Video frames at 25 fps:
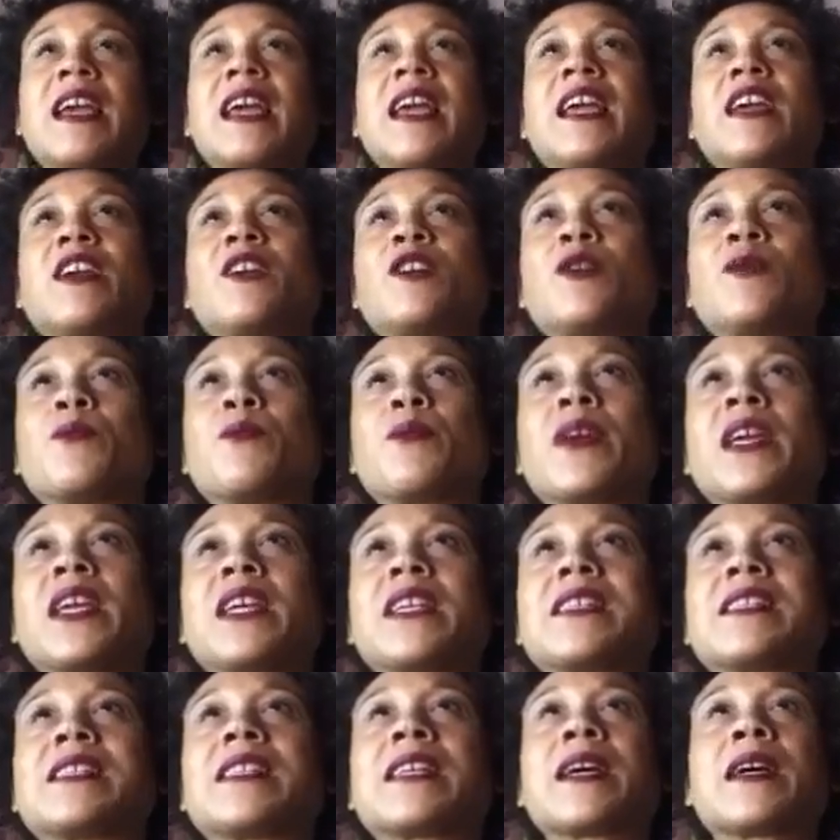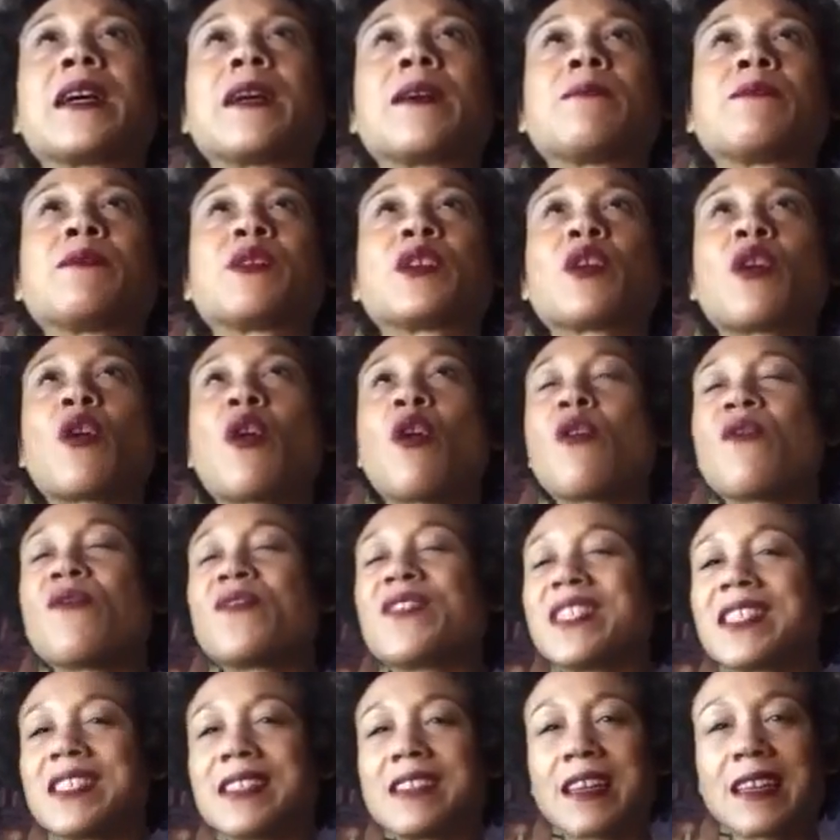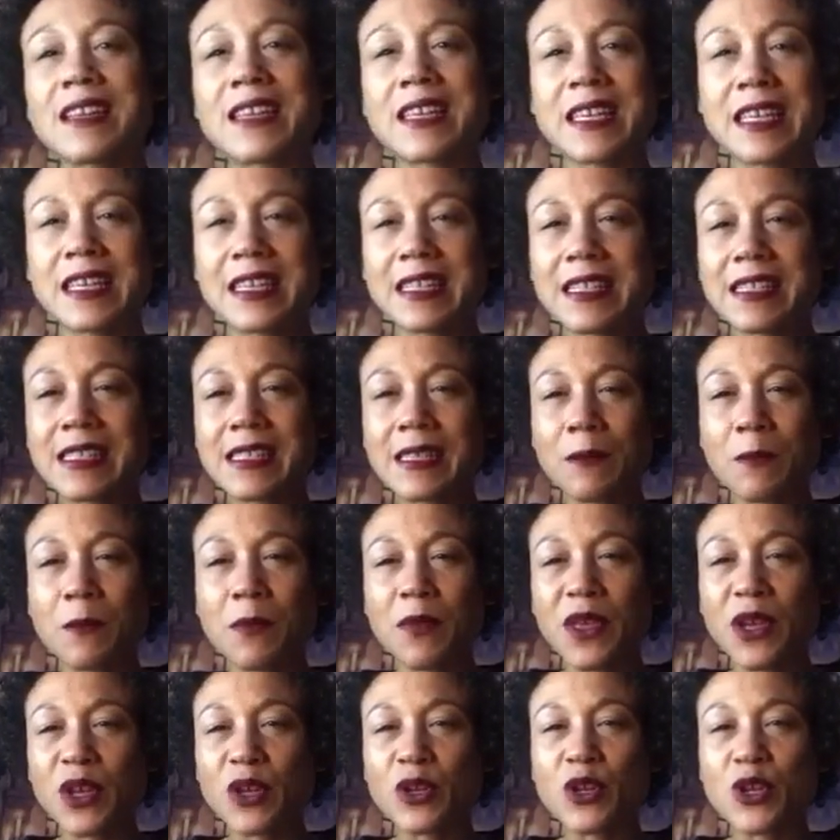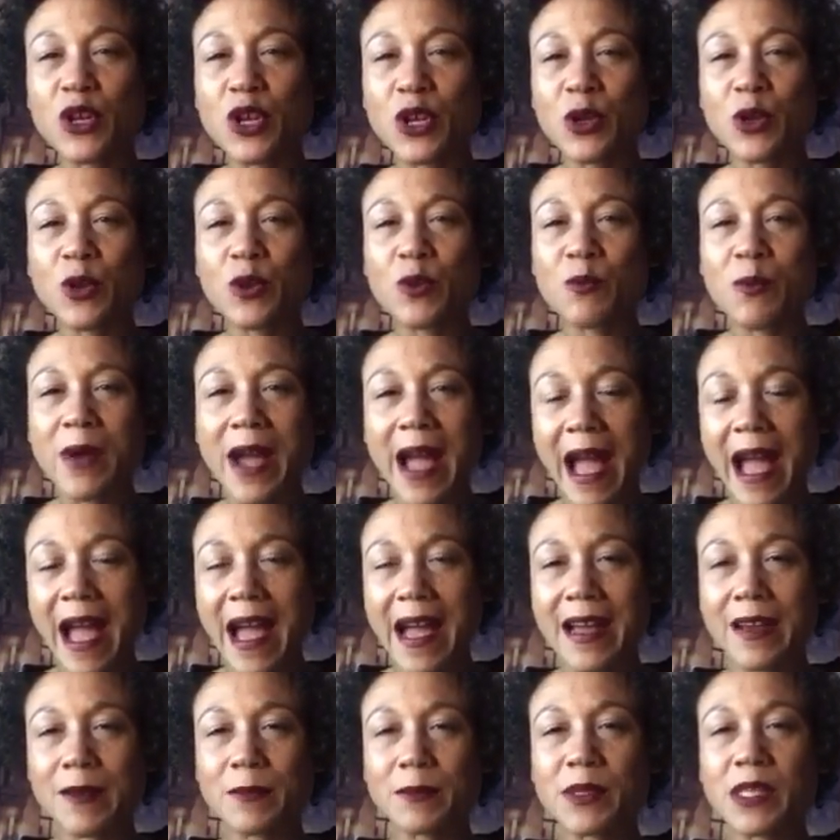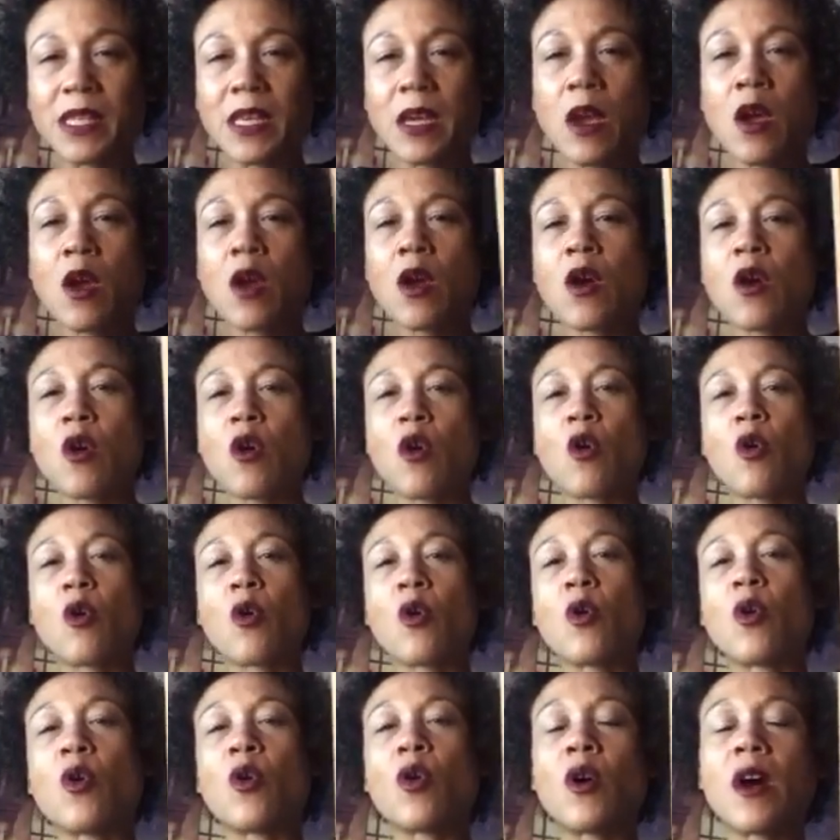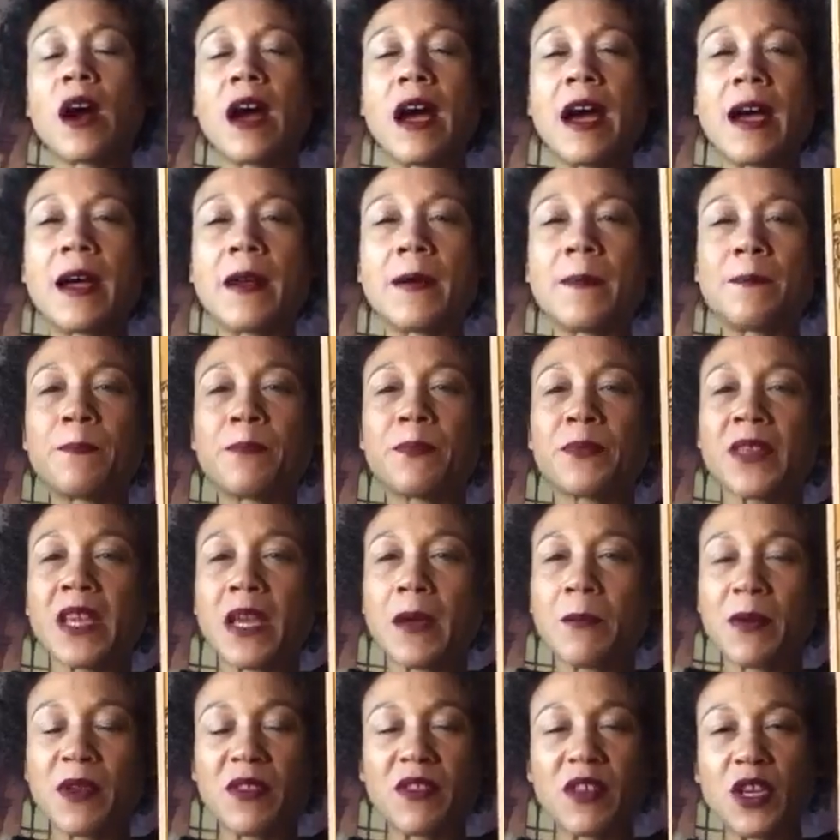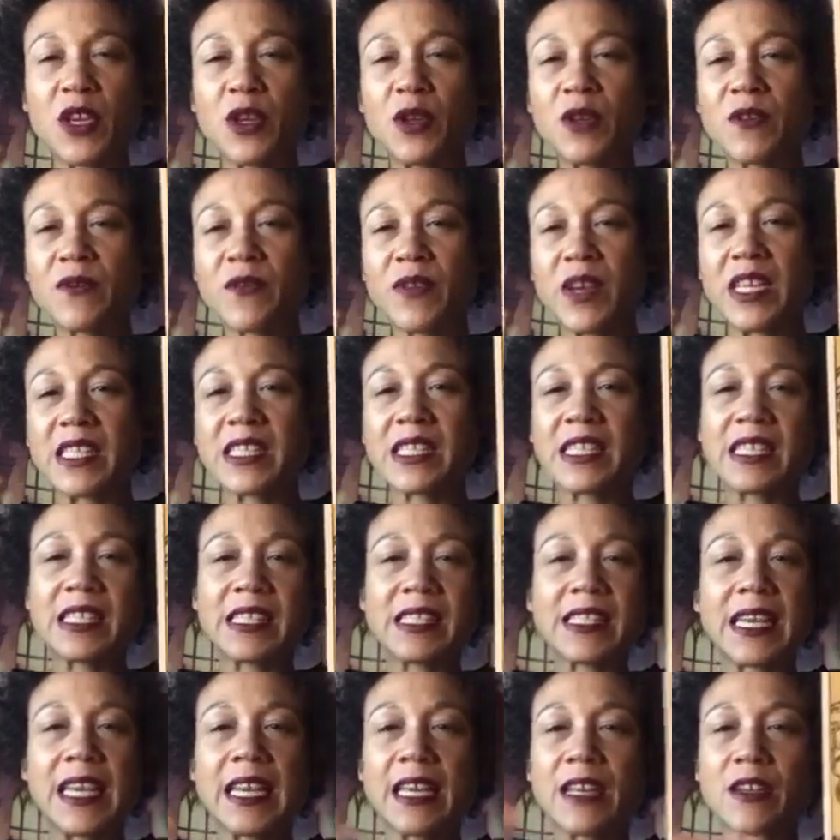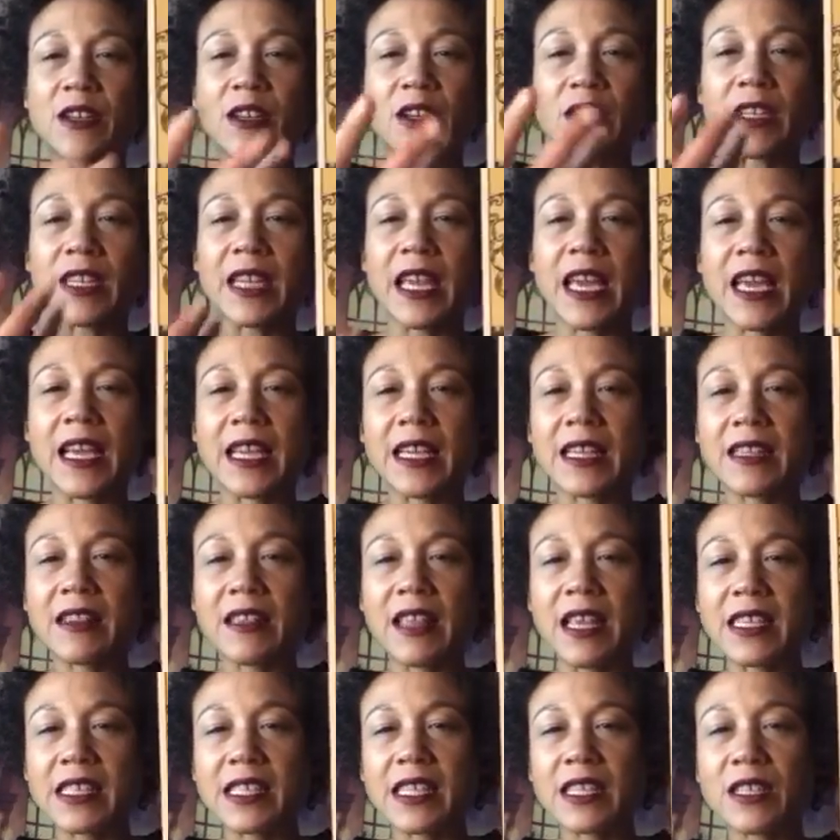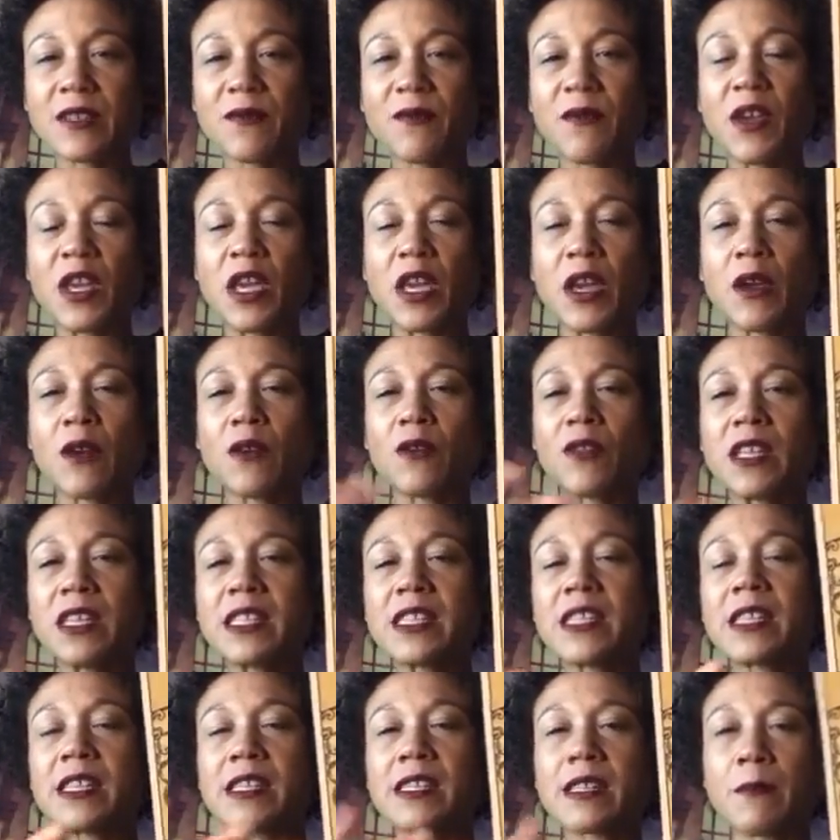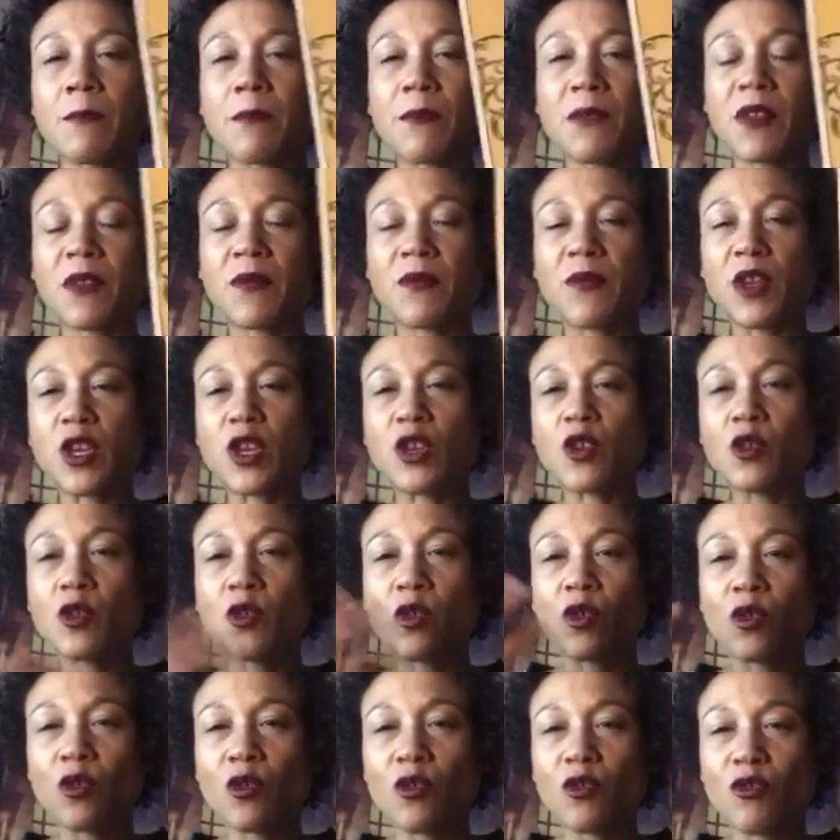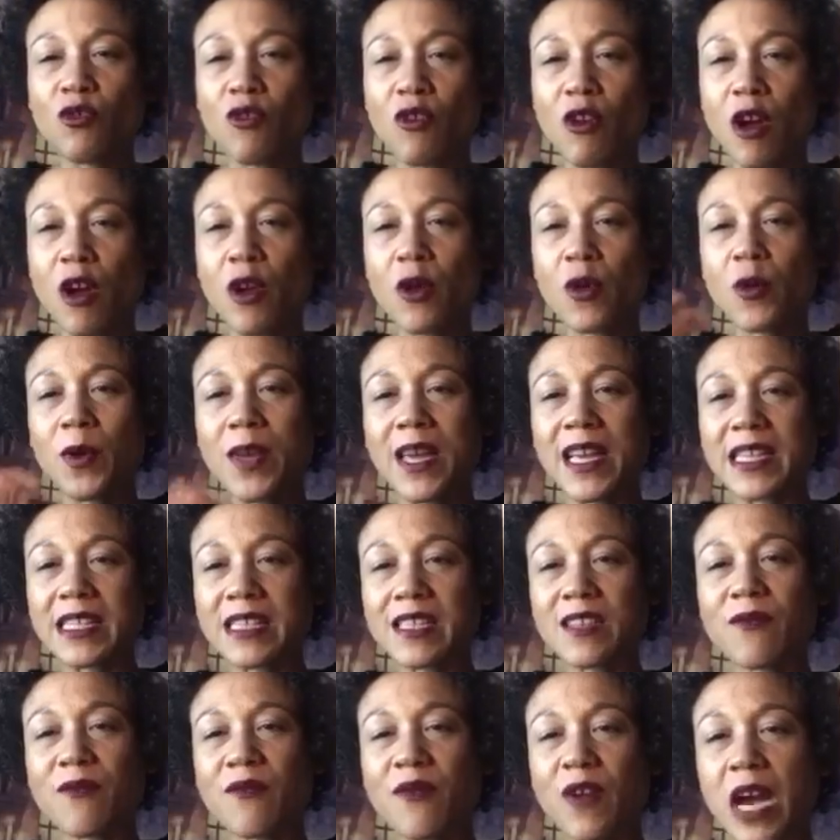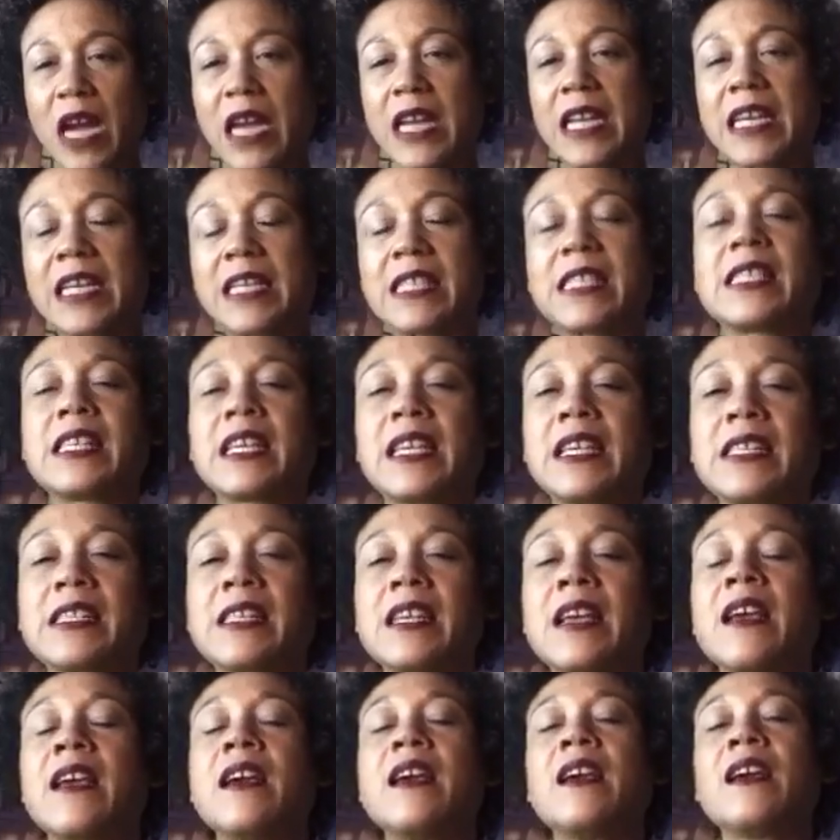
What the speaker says: it could be in terms of studying something new perhaps, or but the universe is saying, look here, this is for you. This is something that you can grow into finances.